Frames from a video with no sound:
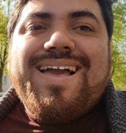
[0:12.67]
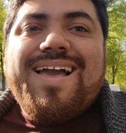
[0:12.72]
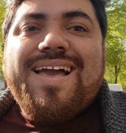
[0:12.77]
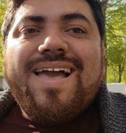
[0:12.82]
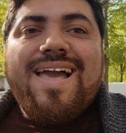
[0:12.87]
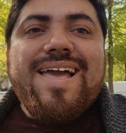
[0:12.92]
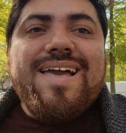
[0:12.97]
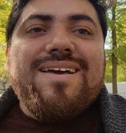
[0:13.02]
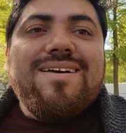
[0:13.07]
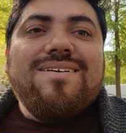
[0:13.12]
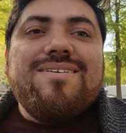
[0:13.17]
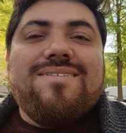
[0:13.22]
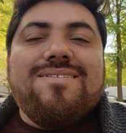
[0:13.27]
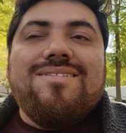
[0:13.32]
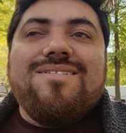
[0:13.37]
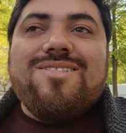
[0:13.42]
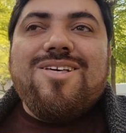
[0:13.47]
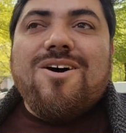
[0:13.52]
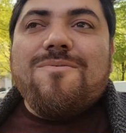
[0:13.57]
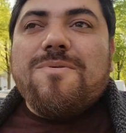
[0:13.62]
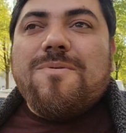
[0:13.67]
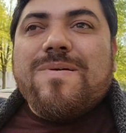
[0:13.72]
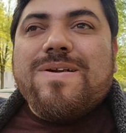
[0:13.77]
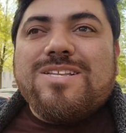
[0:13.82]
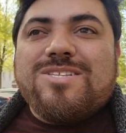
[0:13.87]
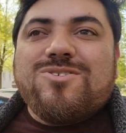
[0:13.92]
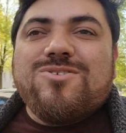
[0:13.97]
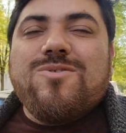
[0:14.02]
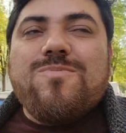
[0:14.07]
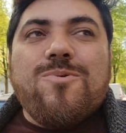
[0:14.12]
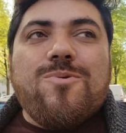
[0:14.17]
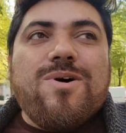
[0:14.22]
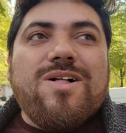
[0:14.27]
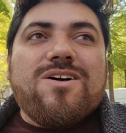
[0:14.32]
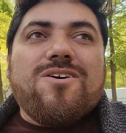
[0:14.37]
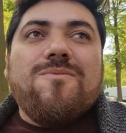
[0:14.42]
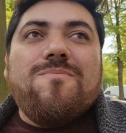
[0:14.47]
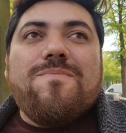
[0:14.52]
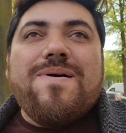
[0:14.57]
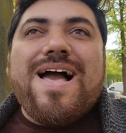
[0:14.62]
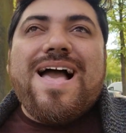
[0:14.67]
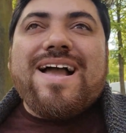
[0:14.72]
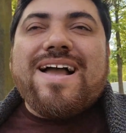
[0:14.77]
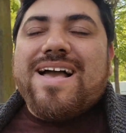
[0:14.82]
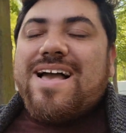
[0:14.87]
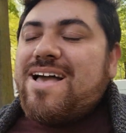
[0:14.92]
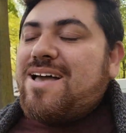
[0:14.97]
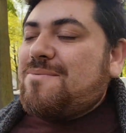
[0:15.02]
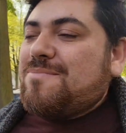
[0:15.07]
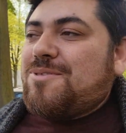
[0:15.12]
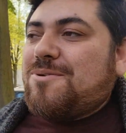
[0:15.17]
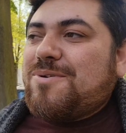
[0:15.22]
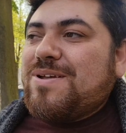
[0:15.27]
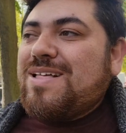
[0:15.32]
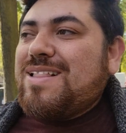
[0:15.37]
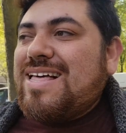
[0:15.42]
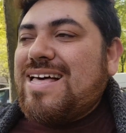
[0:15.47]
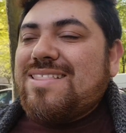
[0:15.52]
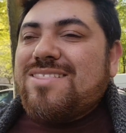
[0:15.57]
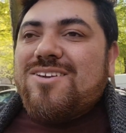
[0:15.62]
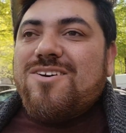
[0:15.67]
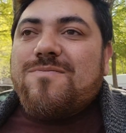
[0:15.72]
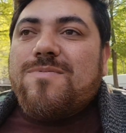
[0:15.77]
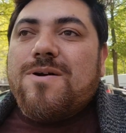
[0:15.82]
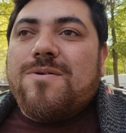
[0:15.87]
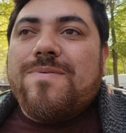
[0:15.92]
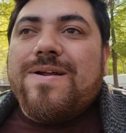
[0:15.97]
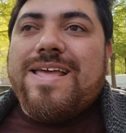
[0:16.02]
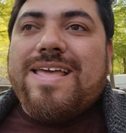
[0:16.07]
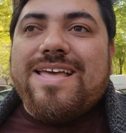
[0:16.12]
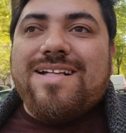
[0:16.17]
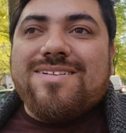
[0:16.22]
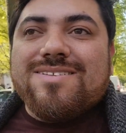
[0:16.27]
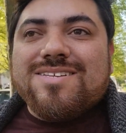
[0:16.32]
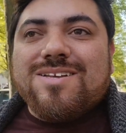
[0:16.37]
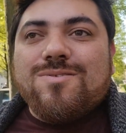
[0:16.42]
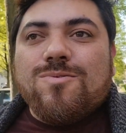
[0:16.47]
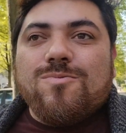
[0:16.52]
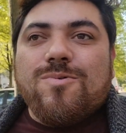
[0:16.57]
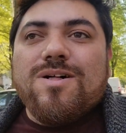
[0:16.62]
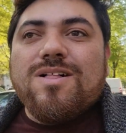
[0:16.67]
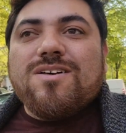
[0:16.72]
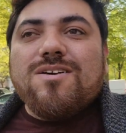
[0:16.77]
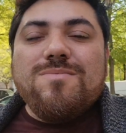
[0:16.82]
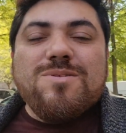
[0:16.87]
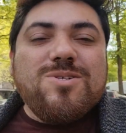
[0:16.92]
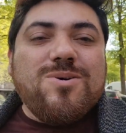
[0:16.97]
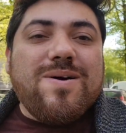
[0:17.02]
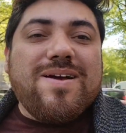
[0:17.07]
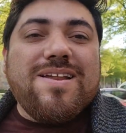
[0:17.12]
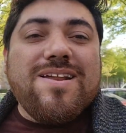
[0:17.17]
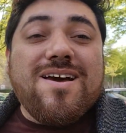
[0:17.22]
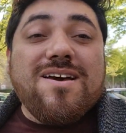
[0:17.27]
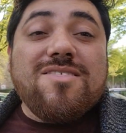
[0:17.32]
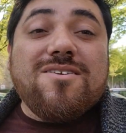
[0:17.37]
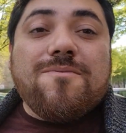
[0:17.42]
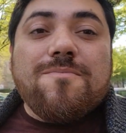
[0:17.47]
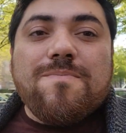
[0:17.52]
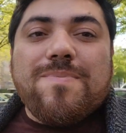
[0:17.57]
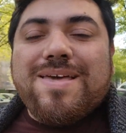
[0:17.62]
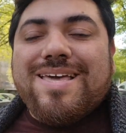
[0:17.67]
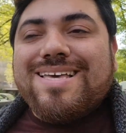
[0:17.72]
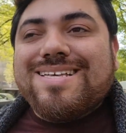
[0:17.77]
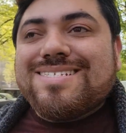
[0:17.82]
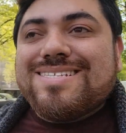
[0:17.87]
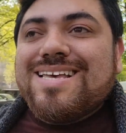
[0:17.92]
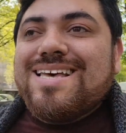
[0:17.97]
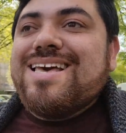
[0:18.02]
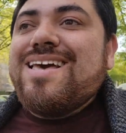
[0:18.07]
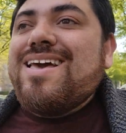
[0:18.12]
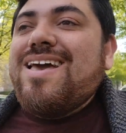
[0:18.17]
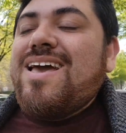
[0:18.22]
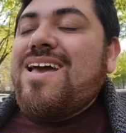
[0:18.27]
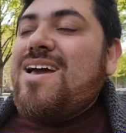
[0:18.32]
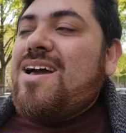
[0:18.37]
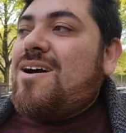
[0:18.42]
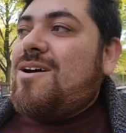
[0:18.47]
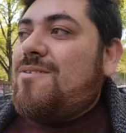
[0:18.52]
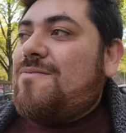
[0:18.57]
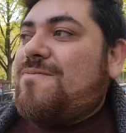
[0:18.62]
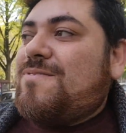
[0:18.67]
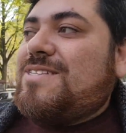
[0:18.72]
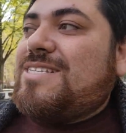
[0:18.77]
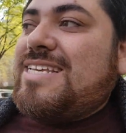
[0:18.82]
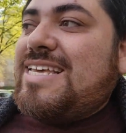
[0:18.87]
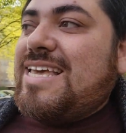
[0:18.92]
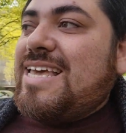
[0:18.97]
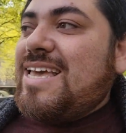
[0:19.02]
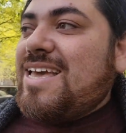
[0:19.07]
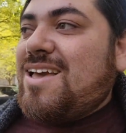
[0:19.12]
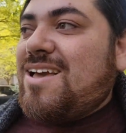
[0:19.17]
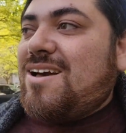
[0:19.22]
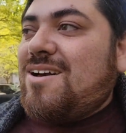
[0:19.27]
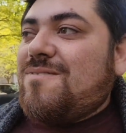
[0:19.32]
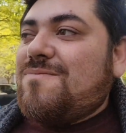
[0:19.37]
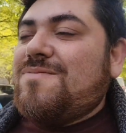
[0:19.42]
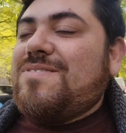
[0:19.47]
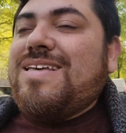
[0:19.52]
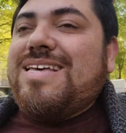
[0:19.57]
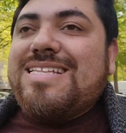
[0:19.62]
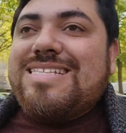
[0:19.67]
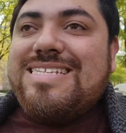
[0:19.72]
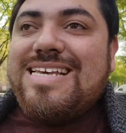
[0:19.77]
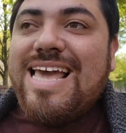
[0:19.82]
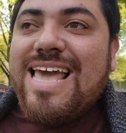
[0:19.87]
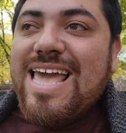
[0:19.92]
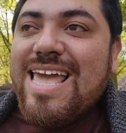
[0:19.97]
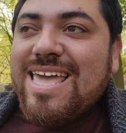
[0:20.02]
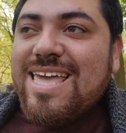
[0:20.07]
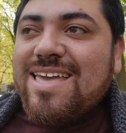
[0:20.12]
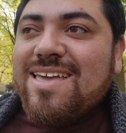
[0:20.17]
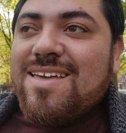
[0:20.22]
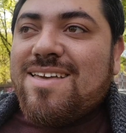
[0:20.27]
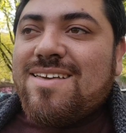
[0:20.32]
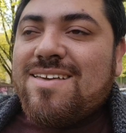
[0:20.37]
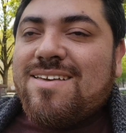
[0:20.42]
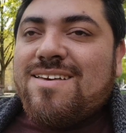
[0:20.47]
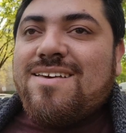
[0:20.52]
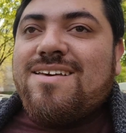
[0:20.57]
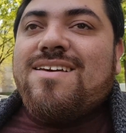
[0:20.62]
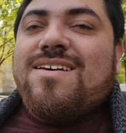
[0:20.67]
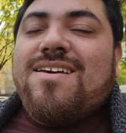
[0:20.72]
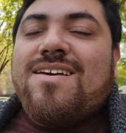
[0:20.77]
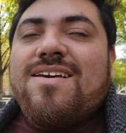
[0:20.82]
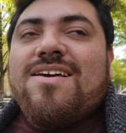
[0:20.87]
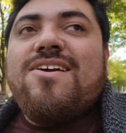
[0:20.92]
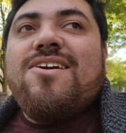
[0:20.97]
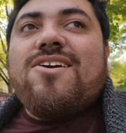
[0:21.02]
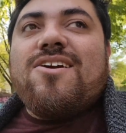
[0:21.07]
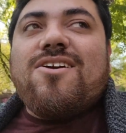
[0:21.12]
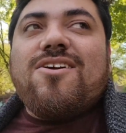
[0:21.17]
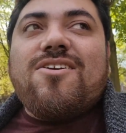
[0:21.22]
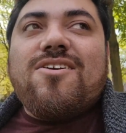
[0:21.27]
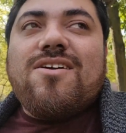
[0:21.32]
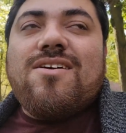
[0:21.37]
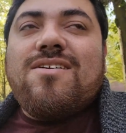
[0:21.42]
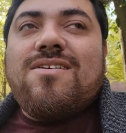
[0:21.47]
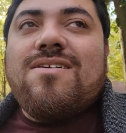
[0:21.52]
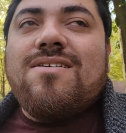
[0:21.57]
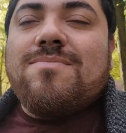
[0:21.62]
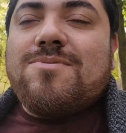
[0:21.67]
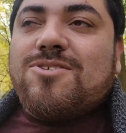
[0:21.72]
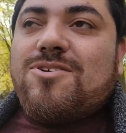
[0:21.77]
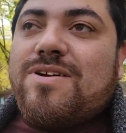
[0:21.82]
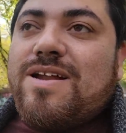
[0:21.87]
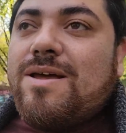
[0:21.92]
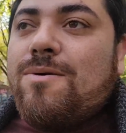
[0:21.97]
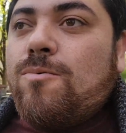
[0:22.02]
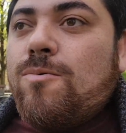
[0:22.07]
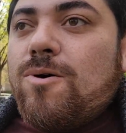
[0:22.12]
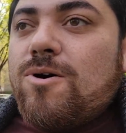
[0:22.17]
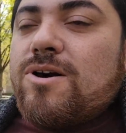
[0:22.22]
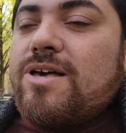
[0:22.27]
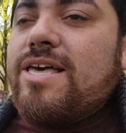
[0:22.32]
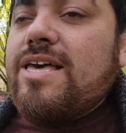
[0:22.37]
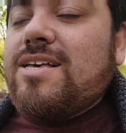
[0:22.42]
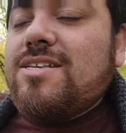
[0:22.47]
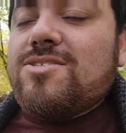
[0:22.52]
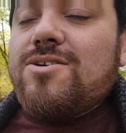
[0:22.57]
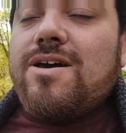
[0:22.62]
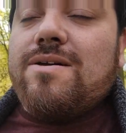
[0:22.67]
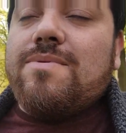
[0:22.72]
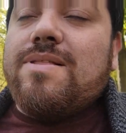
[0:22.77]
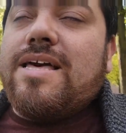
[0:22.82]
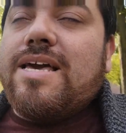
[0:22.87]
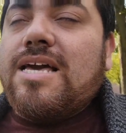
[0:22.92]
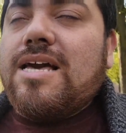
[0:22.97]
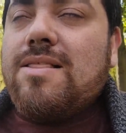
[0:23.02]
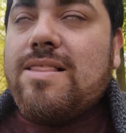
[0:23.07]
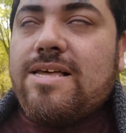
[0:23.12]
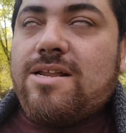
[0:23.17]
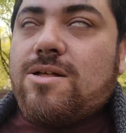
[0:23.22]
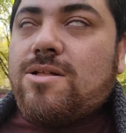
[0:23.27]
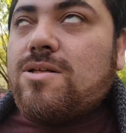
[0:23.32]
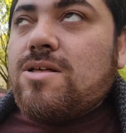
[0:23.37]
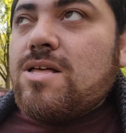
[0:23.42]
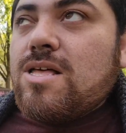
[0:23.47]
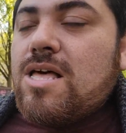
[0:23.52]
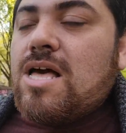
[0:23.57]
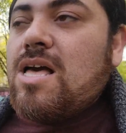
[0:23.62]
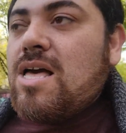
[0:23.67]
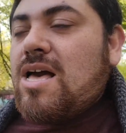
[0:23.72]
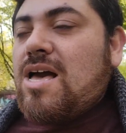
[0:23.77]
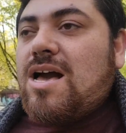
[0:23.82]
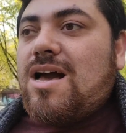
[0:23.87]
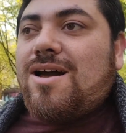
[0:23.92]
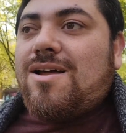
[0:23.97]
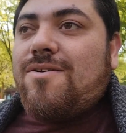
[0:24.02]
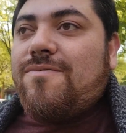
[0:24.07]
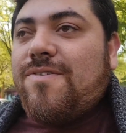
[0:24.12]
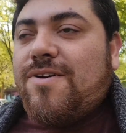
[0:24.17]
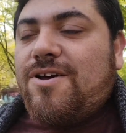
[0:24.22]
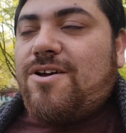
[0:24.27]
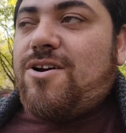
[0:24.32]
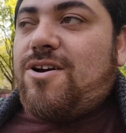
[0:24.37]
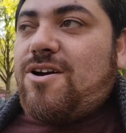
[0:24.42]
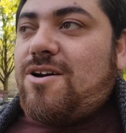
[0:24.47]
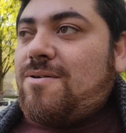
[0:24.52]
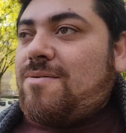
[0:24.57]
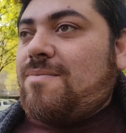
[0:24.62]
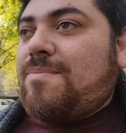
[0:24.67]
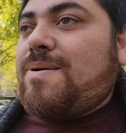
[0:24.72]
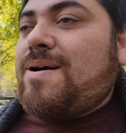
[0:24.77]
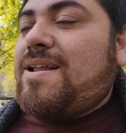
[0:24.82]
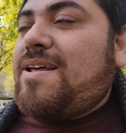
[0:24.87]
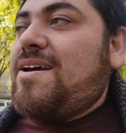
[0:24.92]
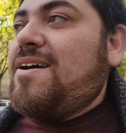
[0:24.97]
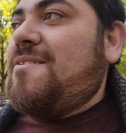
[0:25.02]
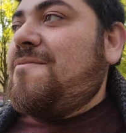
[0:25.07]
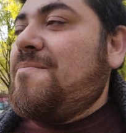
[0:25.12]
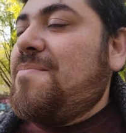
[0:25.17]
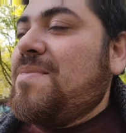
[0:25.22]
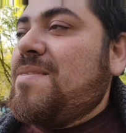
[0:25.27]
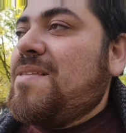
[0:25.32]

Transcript: Hello, Beverly Troop. Welcome back. I'm the real Andy of Beverly Hills, and welcome to another piece of tea of the day. Girl, sorry, I'm walking, so I'm like a little out of air, but uh,